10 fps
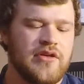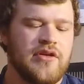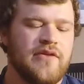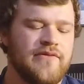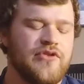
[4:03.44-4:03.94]

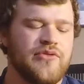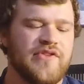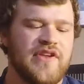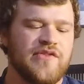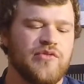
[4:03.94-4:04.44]
of use
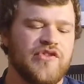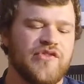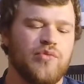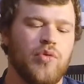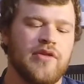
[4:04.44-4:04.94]
as
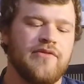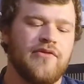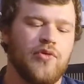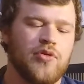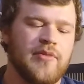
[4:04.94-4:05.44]
one
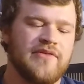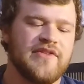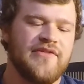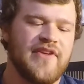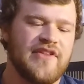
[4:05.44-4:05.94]
form of
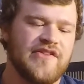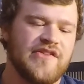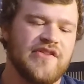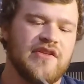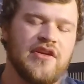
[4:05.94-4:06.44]

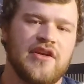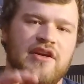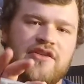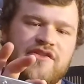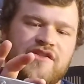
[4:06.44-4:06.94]
defense.
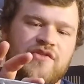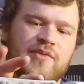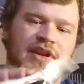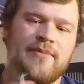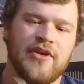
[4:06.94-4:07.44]
Just says
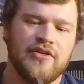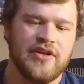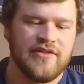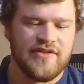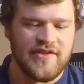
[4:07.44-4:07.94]
Ready America
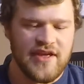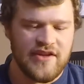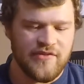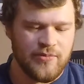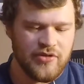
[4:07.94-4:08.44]
on the side.
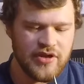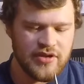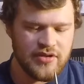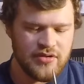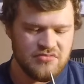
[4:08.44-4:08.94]
It's pretty,
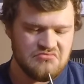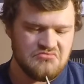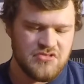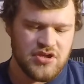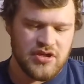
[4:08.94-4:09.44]

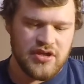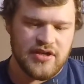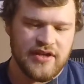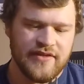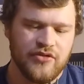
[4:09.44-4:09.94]

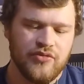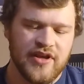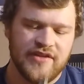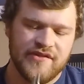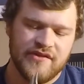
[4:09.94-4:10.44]
not the
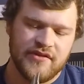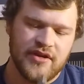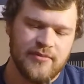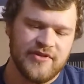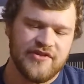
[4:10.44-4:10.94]
greatest
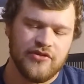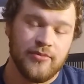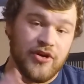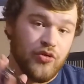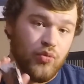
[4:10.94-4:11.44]
material,
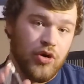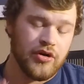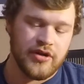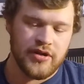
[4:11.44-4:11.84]
but it'll work.